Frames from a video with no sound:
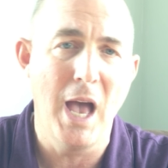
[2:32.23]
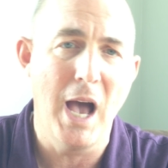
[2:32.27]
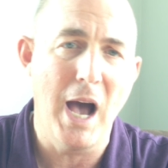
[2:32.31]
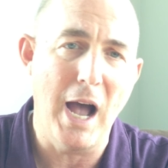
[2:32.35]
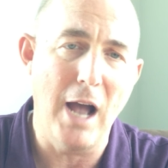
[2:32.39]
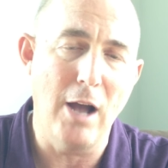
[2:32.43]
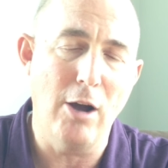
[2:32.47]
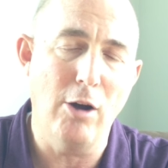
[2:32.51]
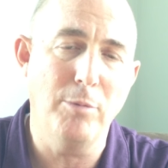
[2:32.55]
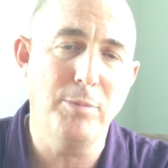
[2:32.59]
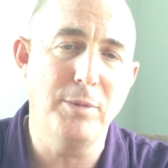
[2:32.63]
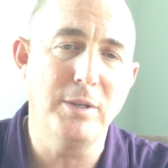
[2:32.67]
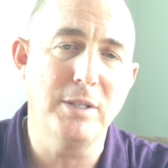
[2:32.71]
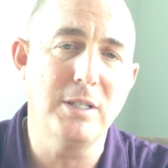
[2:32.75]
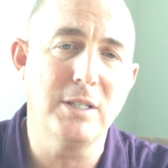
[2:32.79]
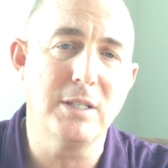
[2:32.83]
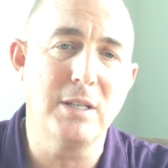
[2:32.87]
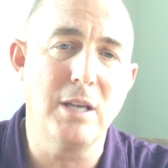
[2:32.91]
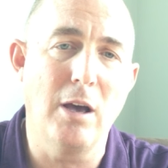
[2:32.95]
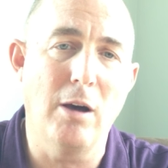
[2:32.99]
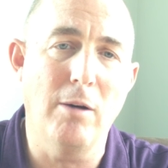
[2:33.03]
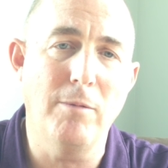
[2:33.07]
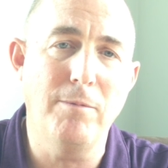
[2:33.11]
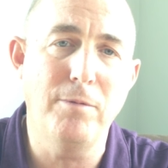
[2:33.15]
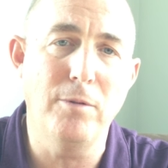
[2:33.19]
I hope this is
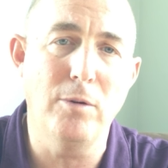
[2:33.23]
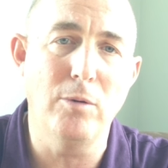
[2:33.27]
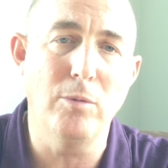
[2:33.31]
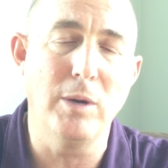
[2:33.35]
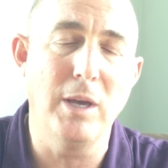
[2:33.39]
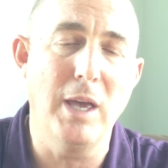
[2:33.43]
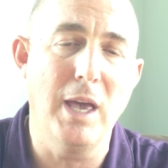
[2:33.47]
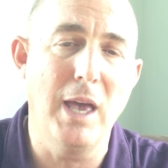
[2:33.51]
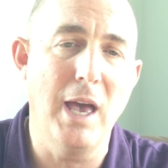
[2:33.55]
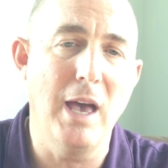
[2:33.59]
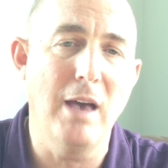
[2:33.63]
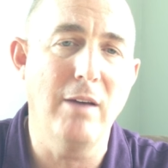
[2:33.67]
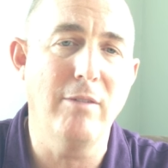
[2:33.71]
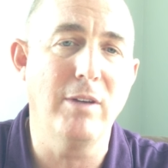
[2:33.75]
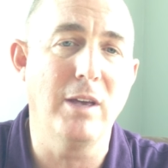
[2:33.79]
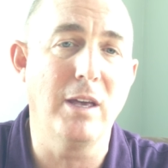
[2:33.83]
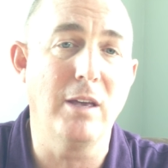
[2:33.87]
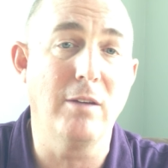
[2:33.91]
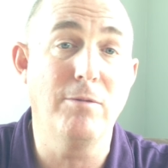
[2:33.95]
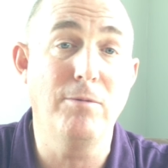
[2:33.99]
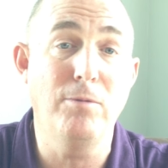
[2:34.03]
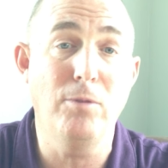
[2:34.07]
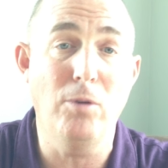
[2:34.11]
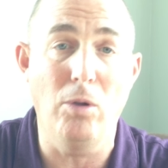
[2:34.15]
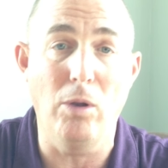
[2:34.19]
helpful. We have a
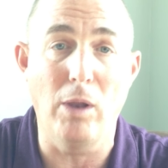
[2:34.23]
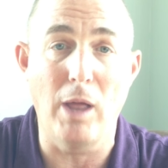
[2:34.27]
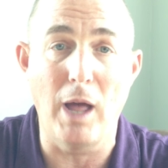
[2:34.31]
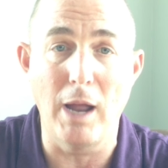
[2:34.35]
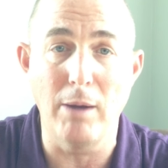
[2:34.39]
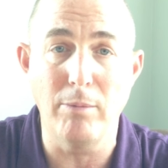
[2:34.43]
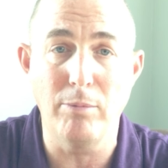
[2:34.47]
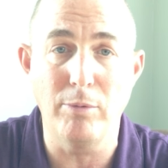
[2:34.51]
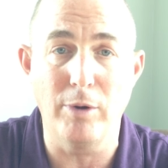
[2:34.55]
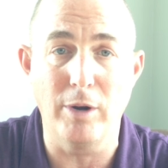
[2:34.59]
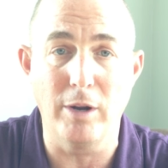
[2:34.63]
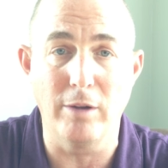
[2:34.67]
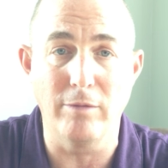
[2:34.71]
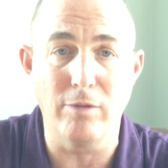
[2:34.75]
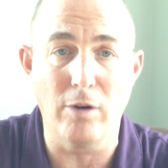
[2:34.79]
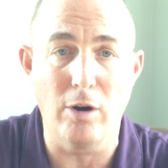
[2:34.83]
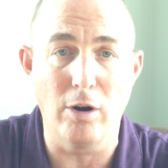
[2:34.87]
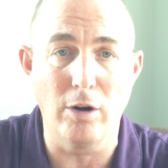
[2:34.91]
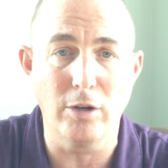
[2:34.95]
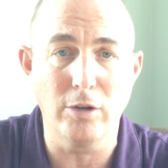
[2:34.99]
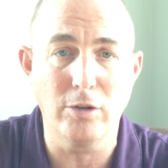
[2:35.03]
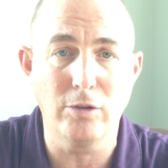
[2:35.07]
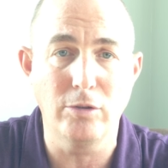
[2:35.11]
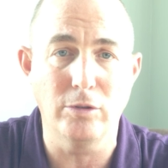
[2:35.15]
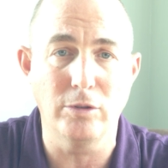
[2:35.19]
full library of
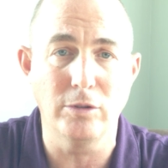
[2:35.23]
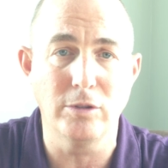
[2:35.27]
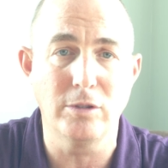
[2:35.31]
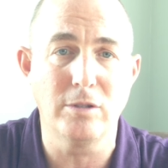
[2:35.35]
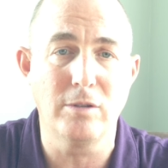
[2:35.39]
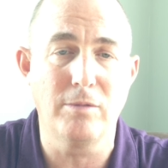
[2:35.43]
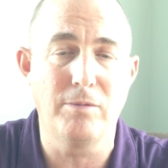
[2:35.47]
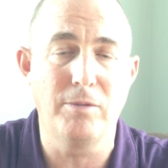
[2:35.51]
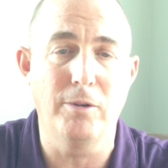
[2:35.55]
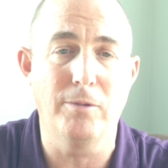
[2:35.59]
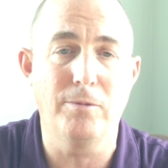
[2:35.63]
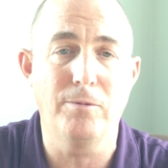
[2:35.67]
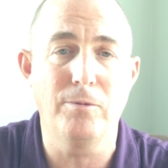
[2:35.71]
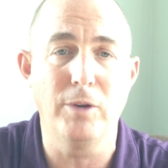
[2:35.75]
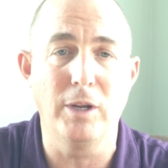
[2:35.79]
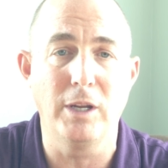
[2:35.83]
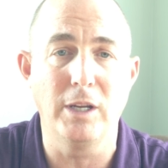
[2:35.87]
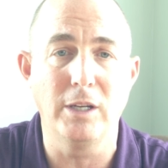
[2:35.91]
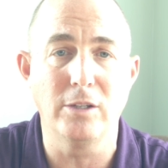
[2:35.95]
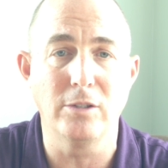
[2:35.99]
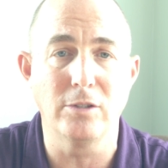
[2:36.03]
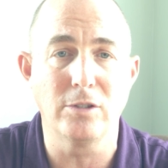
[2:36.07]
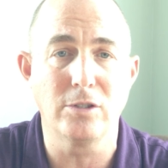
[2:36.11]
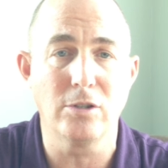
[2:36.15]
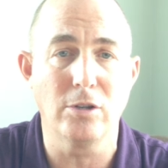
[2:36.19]
articles. Feel free
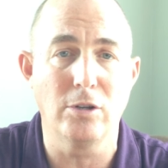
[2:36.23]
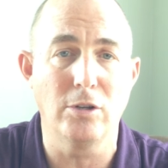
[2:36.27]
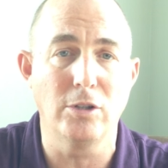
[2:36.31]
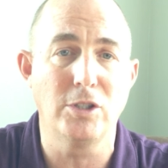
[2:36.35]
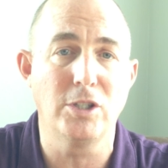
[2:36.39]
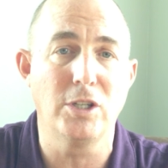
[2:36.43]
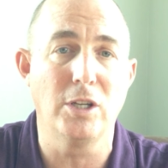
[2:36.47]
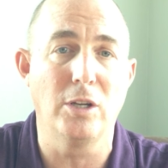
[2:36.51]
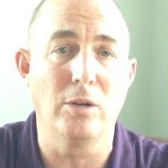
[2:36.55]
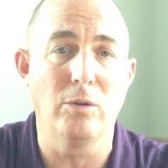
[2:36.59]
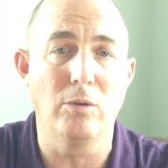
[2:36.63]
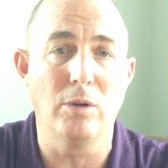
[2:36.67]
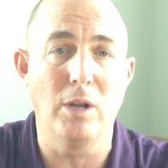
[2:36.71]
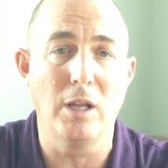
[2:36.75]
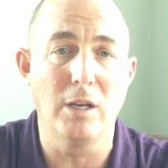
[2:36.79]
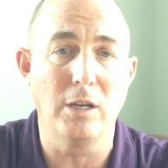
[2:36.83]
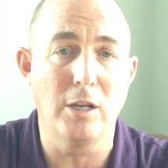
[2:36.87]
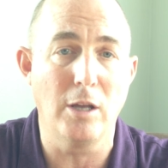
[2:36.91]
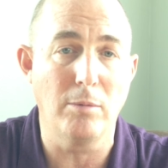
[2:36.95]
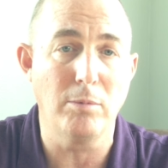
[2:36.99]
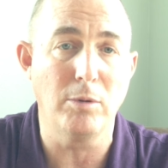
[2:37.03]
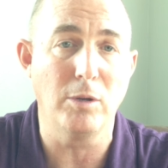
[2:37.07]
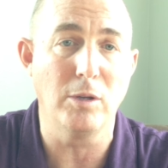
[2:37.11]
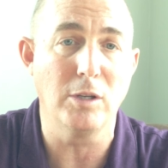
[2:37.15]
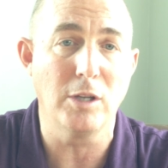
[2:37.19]
to search in
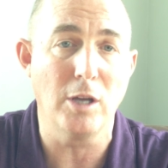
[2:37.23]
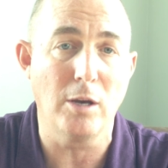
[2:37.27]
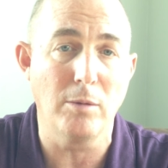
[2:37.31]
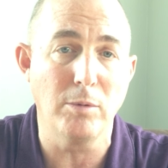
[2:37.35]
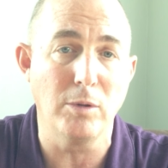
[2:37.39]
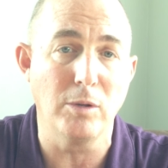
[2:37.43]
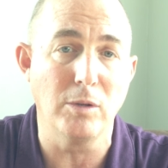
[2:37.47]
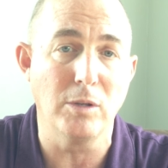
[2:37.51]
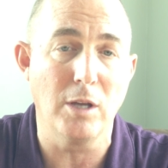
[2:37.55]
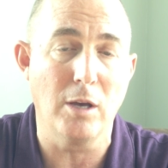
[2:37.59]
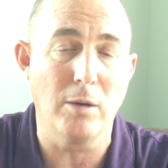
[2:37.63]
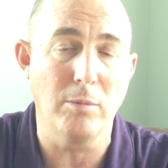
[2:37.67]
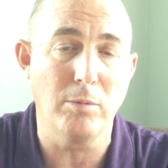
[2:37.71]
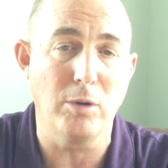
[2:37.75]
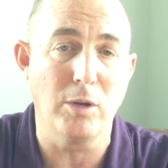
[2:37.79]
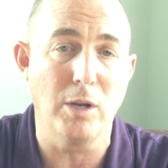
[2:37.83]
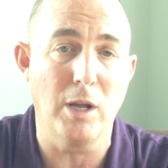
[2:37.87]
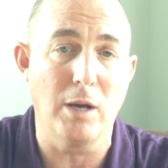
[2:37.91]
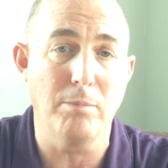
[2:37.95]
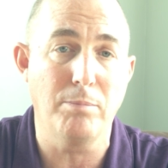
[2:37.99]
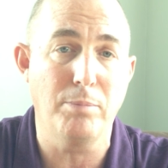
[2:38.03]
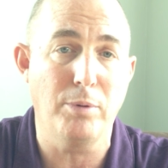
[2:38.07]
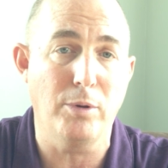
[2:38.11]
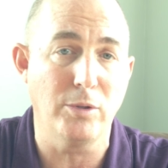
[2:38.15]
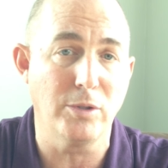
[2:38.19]

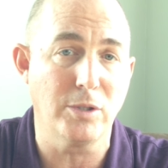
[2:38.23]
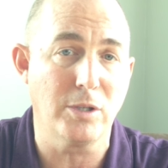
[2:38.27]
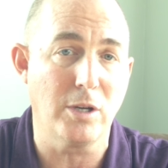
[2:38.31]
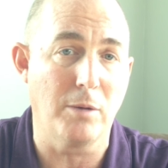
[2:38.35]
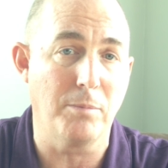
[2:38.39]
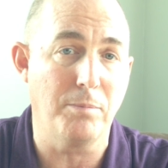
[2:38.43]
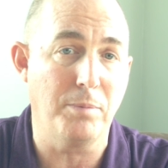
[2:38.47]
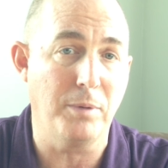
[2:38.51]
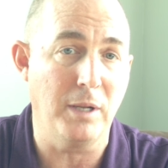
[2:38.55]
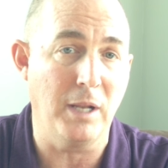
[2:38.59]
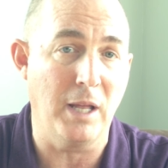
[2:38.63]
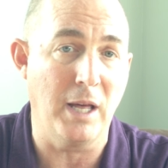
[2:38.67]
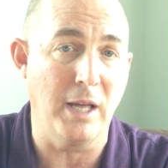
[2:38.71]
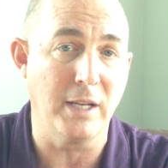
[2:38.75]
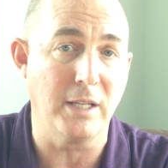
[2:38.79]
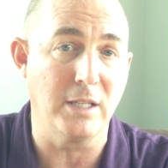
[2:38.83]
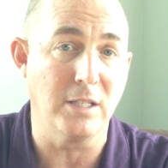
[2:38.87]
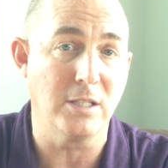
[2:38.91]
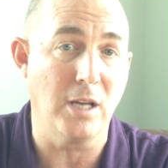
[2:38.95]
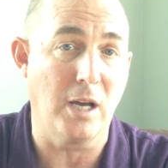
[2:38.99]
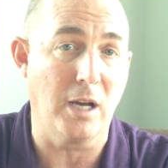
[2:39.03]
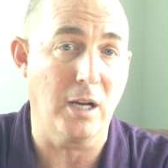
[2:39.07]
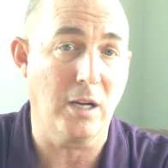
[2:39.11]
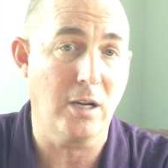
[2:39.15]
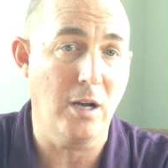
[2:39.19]

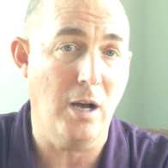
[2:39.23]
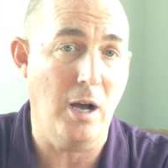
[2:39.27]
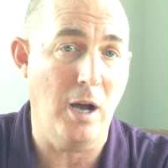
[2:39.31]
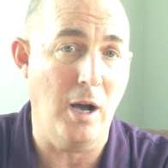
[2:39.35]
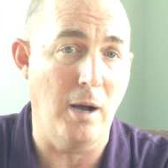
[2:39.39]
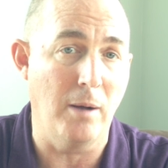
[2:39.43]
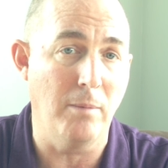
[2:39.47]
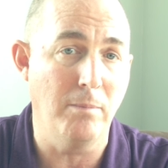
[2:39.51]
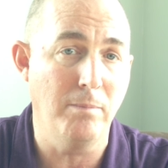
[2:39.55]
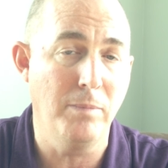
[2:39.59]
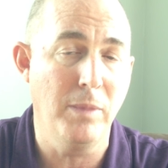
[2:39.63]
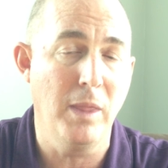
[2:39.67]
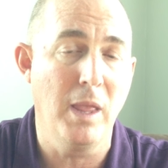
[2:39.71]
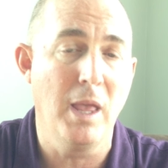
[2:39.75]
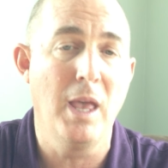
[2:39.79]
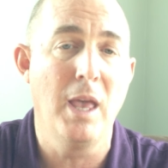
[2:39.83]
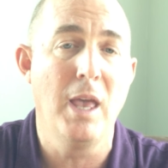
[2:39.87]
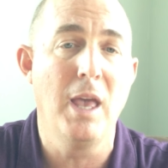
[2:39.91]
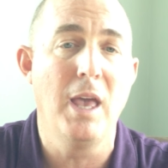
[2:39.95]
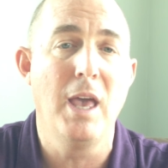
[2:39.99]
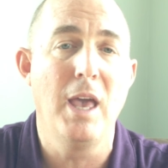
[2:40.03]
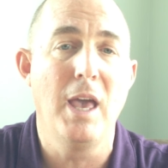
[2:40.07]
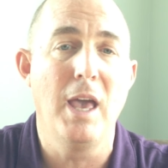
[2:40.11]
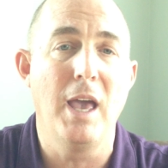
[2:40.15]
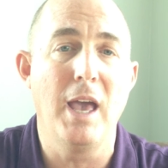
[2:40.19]
www.polestarpilates.com
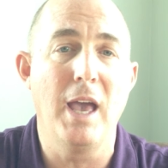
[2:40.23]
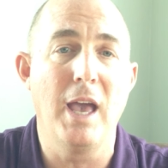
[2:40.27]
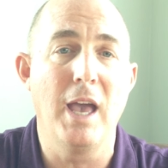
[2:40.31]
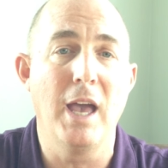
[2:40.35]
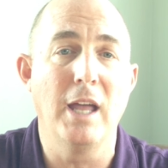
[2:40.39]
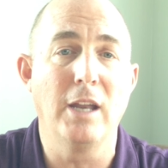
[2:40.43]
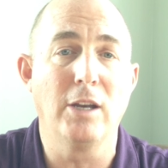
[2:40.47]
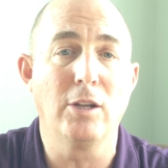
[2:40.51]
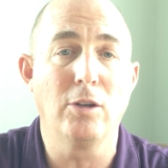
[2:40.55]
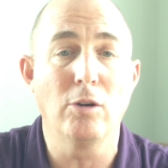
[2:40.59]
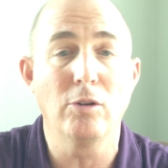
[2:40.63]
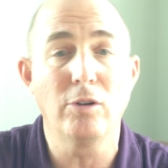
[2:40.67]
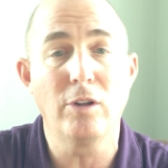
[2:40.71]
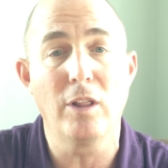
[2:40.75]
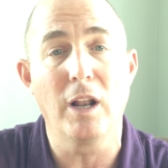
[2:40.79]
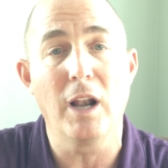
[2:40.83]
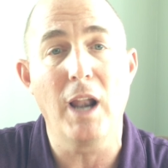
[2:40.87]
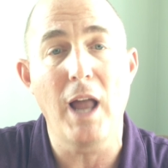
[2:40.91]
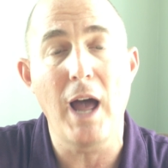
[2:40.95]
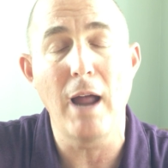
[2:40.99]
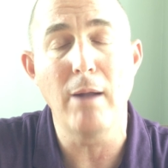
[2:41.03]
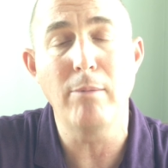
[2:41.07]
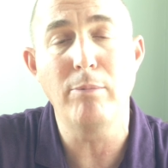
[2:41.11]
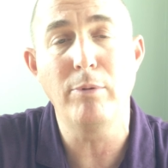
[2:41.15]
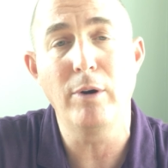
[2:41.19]
and go to the
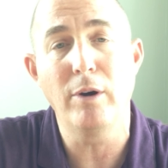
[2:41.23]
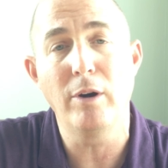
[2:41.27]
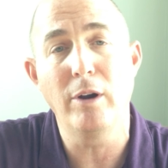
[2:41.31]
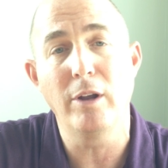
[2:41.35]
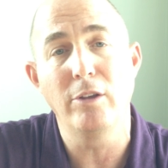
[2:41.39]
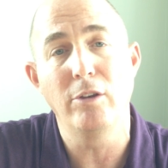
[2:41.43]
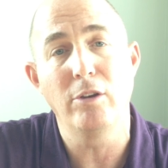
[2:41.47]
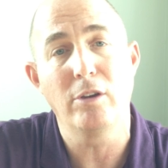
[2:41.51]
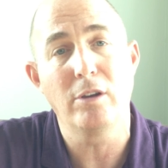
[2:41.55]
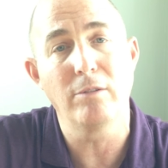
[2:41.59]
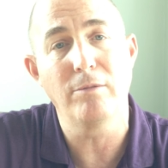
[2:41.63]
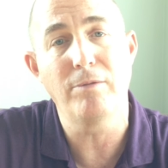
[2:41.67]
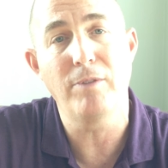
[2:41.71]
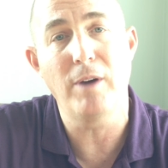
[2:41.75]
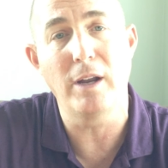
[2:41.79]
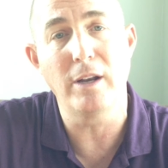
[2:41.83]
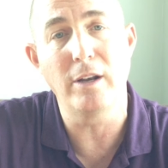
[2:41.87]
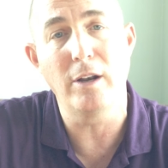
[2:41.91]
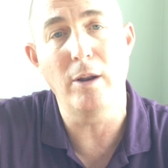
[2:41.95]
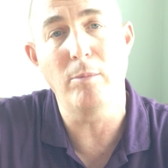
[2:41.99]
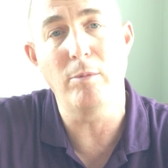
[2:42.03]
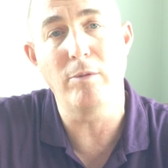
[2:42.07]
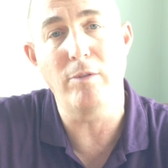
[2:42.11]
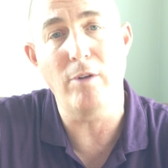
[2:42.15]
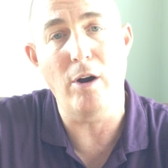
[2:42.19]
library, and you can find a
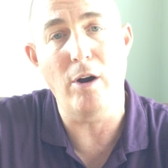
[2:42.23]
number of